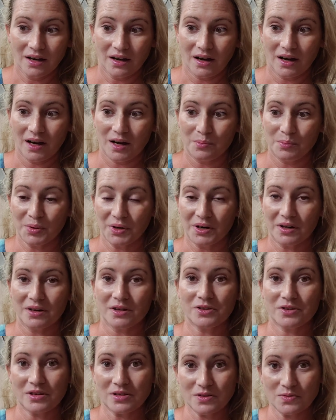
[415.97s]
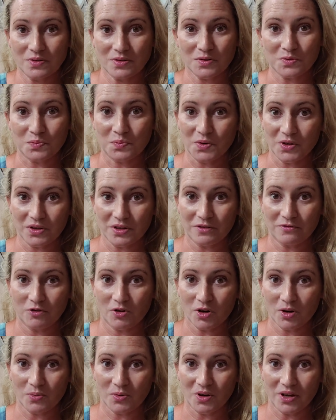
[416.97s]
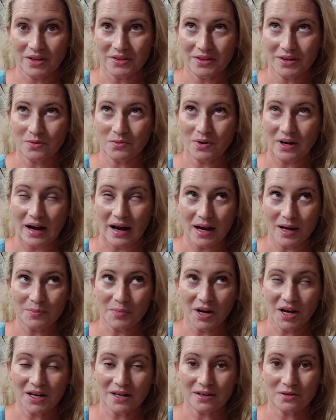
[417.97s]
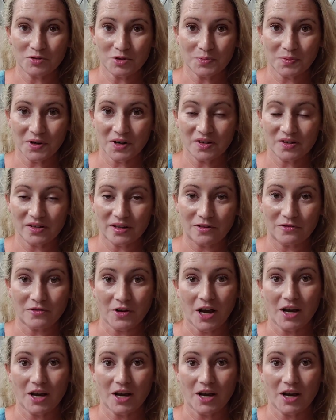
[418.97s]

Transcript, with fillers: But this one's really affordable. I think when I bought it, it was probably like